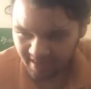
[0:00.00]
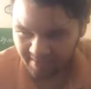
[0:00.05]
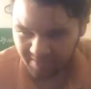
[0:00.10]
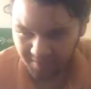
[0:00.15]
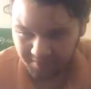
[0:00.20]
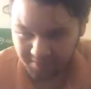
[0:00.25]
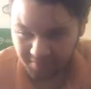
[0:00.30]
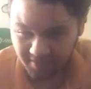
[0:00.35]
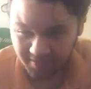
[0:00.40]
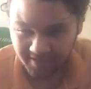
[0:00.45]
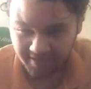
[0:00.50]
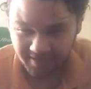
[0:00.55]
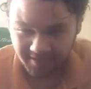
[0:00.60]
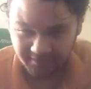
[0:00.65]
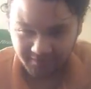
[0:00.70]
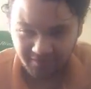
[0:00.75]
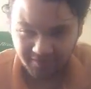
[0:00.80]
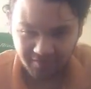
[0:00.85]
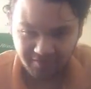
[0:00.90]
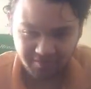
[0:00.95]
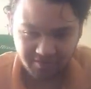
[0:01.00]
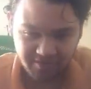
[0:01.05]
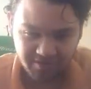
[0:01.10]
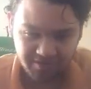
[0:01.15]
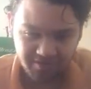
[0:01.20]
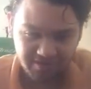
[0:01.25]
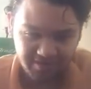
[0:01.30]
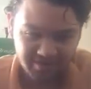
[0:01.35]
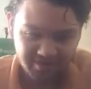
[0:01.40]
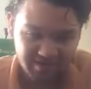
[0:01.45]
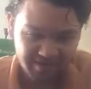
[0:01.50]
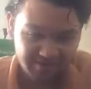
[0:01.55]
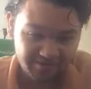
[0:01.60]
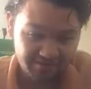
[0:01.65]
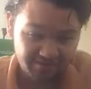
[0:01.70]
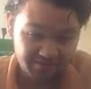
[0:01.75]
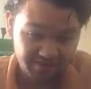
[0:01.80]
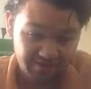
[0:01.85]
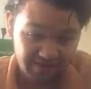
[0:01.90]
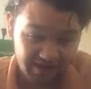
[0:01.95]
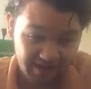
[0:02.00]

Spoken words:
they're pretty filled with interesting